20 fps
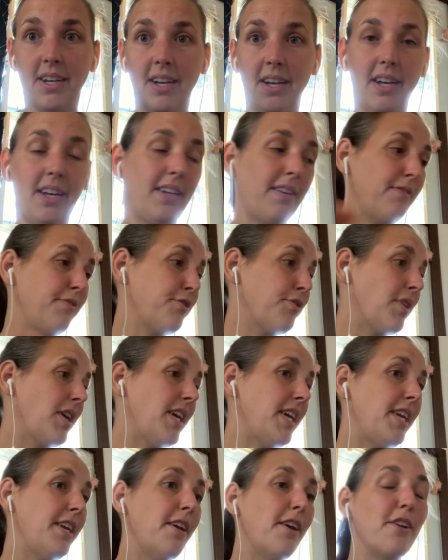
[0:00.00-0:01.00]
I have
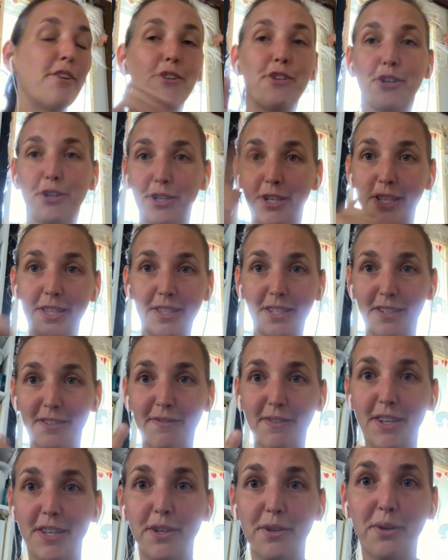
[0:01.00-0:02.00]
tried turning this
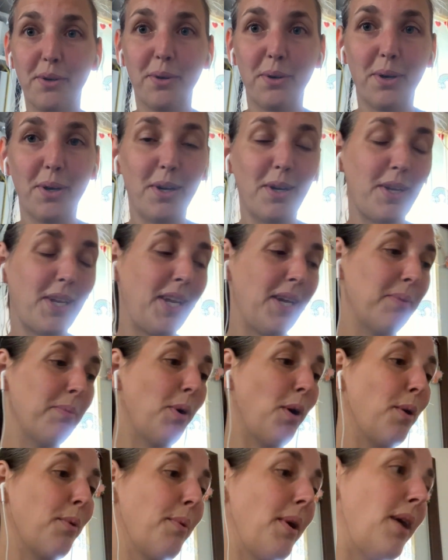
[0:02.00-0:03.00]
video camera
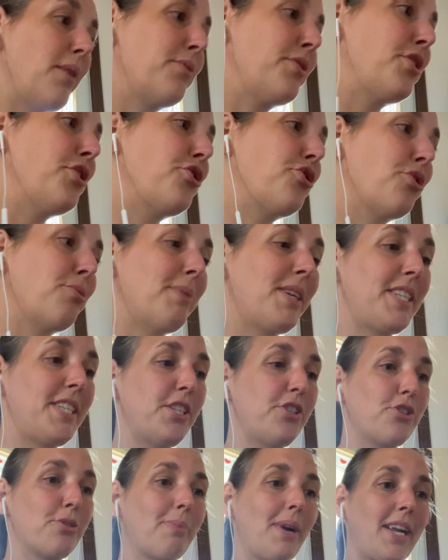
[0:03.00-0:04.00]
around to show my
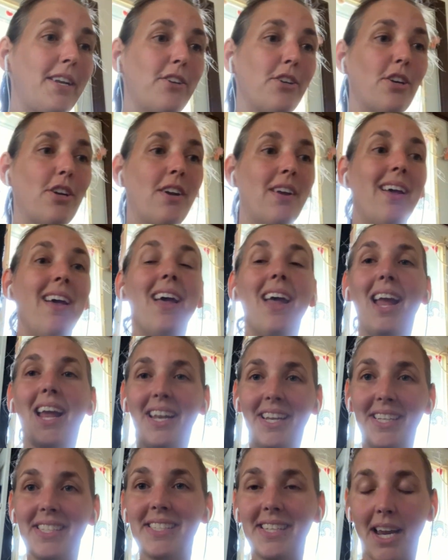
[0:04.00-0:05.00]
teacher binder,
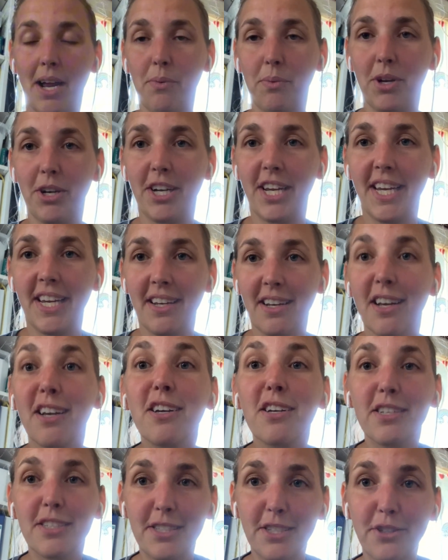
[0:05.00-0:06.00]
and it's not working
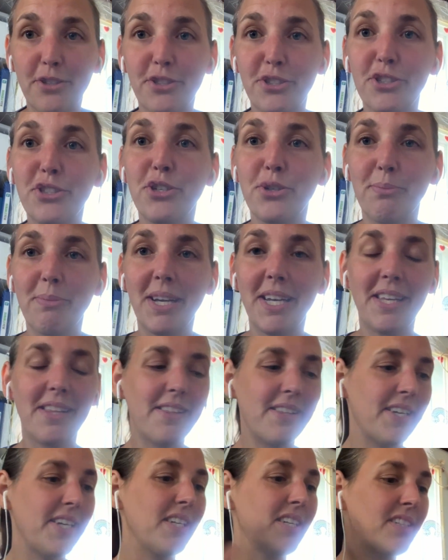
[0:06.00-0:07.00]
because there's too many
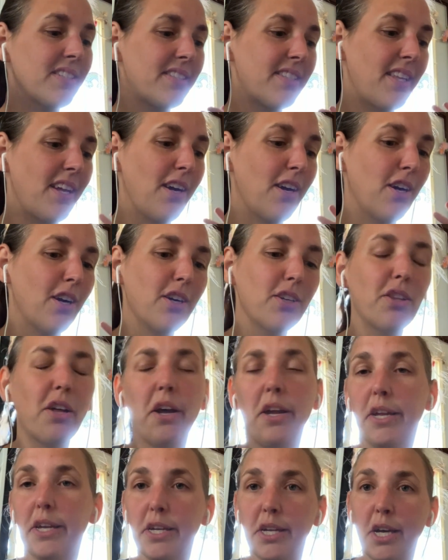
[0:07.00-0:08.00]
things that are
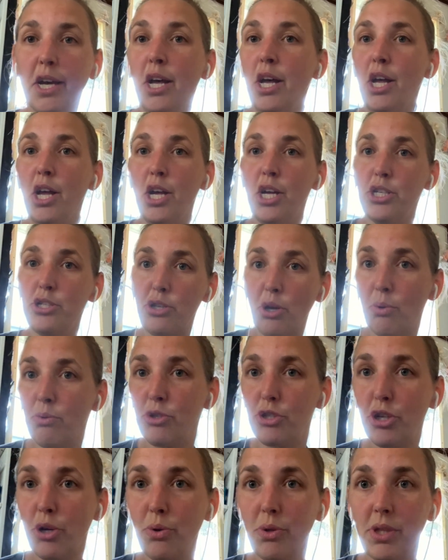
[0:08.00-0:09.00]
like, don't show